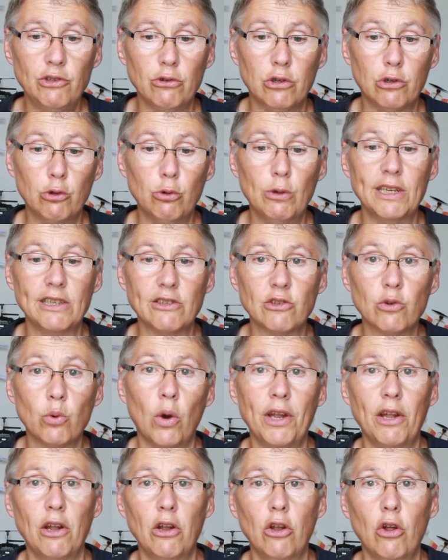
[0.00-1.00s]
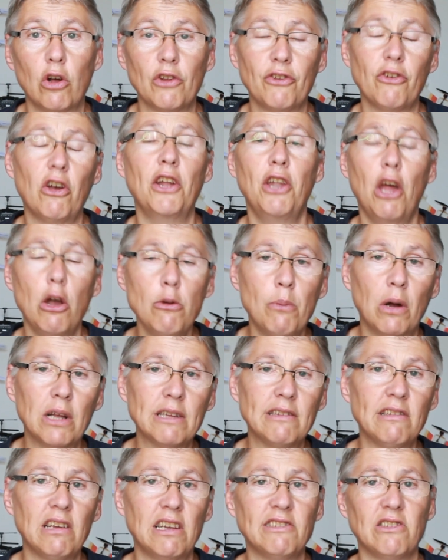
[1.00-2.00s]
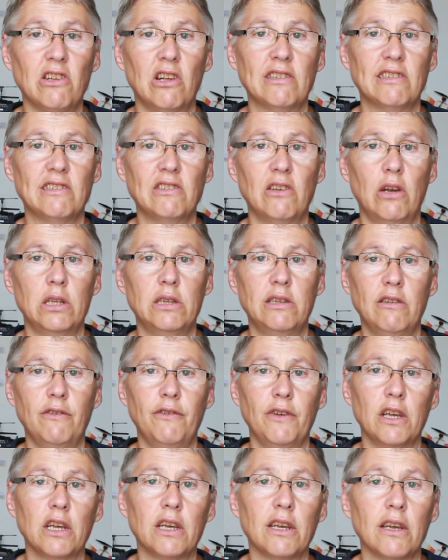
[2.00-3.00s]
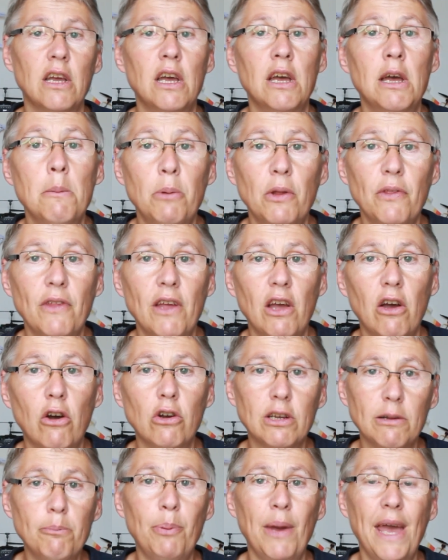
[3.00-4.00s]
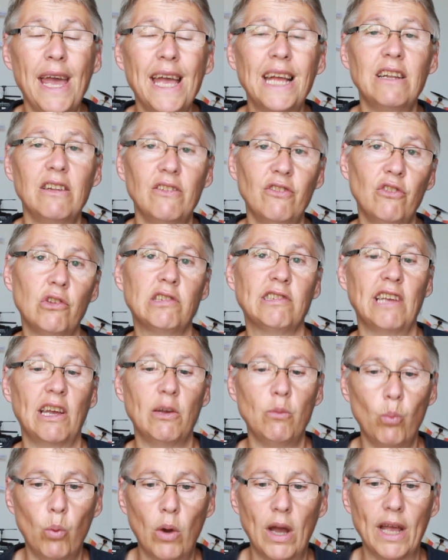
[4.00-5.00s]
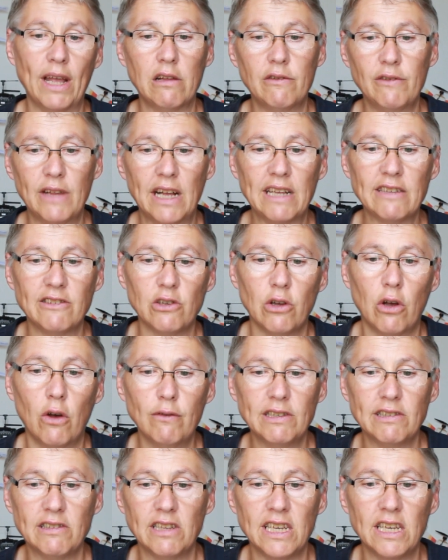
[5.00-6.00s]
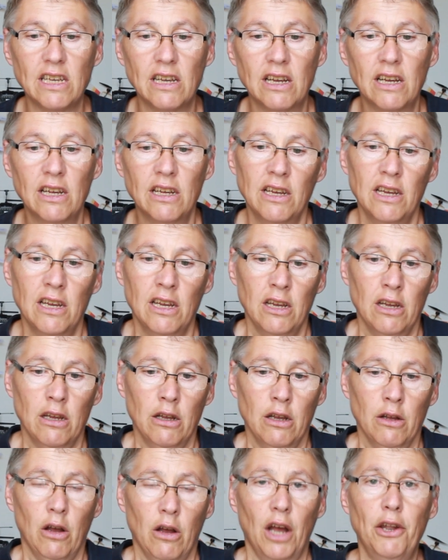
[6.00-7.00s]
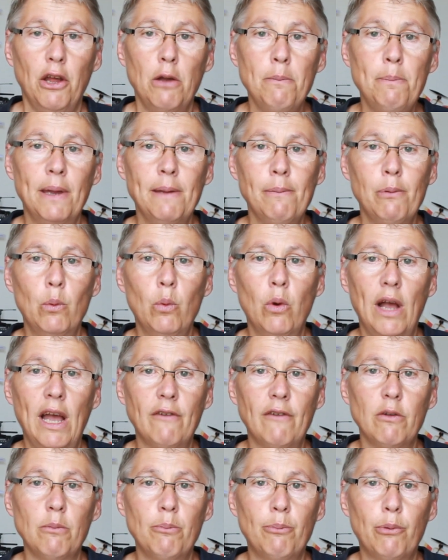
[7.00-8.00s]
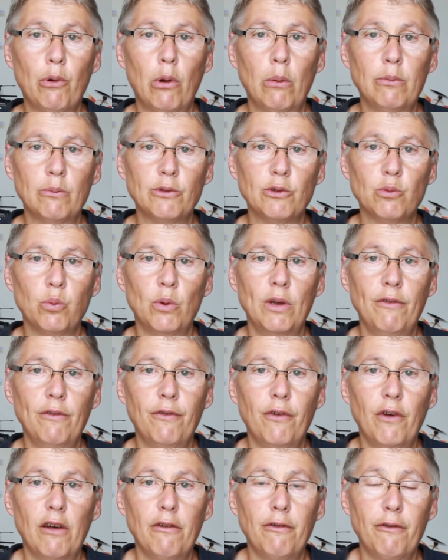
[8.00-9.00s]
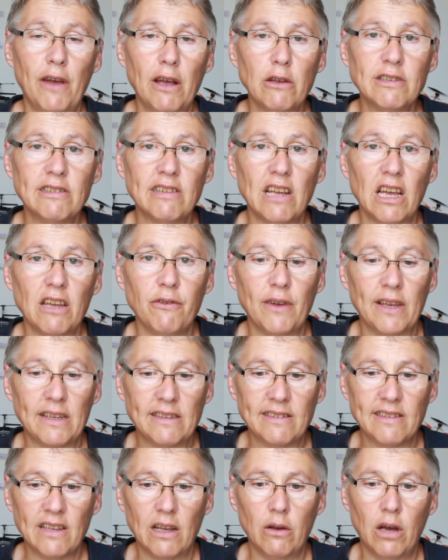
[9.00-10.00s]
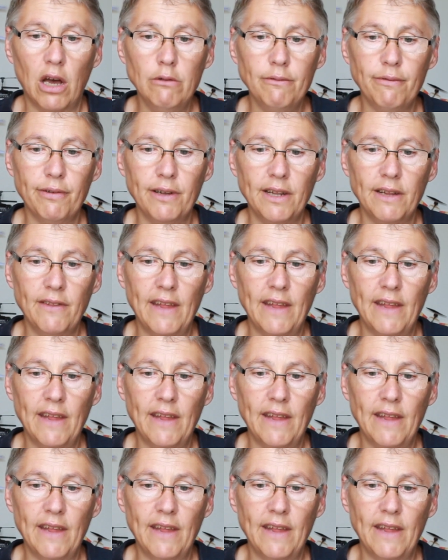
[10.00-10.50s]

you agree is quite a lot. I know my tests aren't scientific, but they are compared in the same way. And that's obviously, I know people were having problems with uh, fail-safing, so hopefully